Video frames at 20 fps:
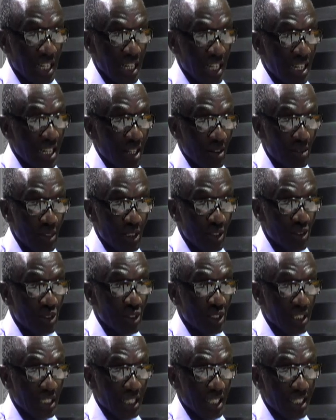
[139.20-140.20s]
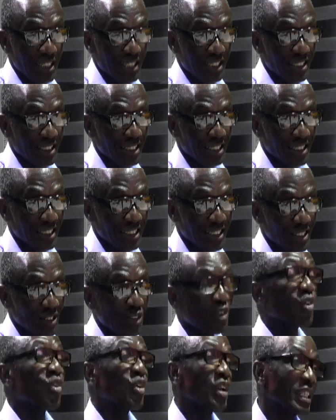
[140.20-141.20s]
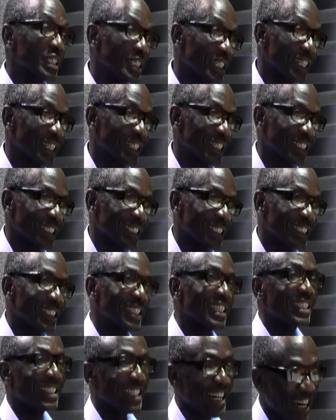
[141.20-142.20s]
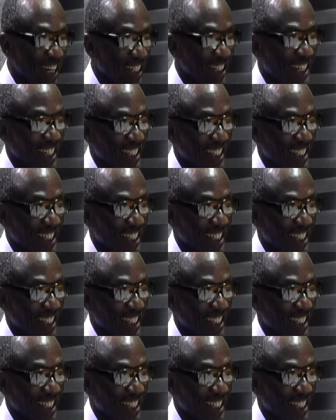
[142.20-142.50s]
na me hunu se no kora se Ghana